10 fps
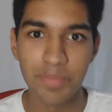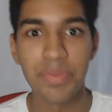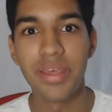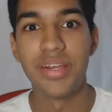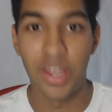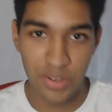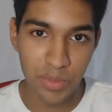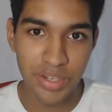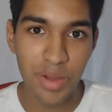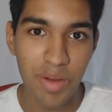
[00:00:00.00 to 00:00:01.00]
Doesn't work that
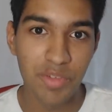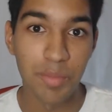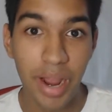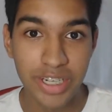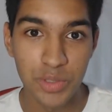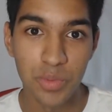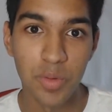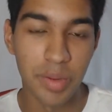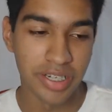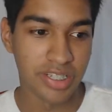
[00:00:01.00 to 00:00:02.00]
well for my school because
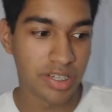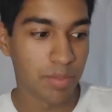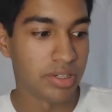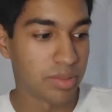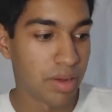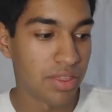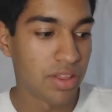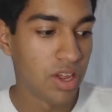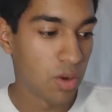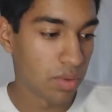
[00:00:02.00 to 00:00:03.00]
December is a month
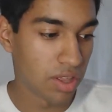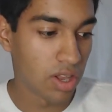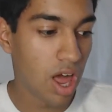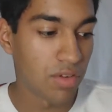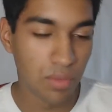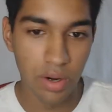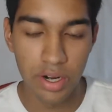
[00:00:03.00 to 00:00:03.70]
with a lot of work.